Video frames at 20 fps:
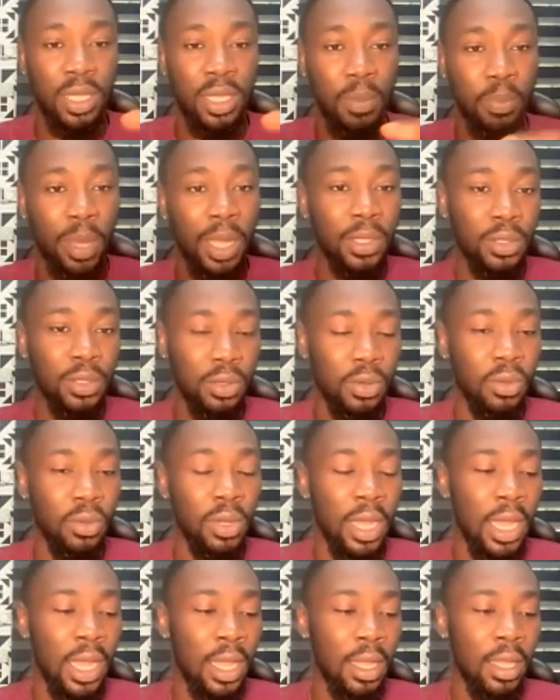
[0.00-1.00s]

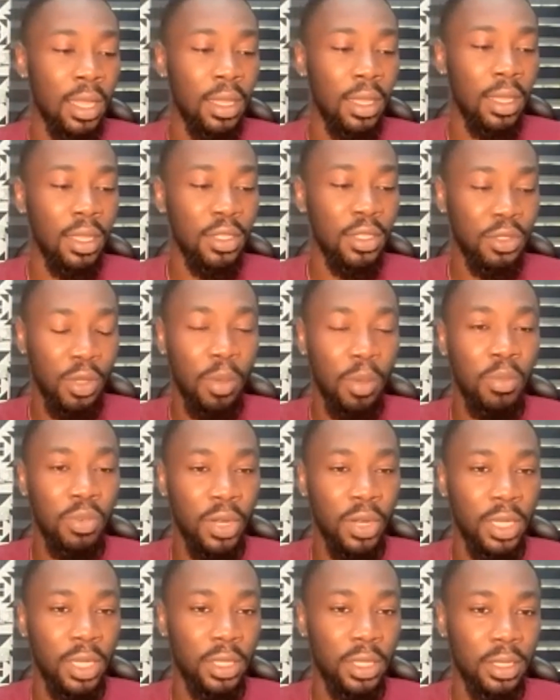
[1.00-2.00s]
particular sub
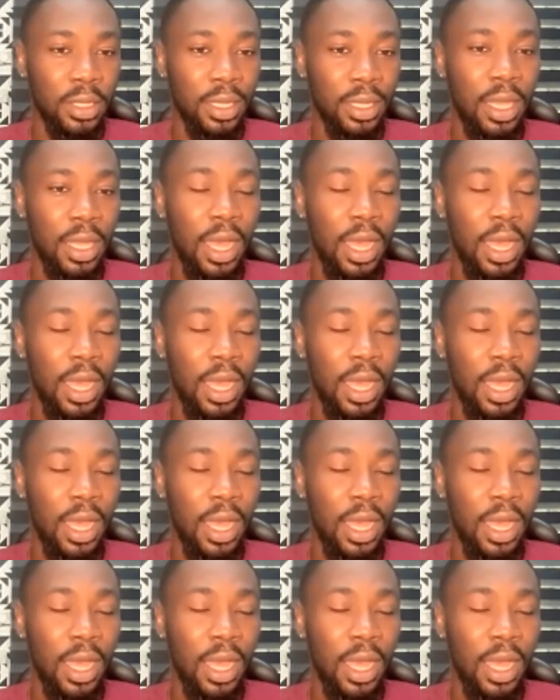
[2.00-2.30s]
race.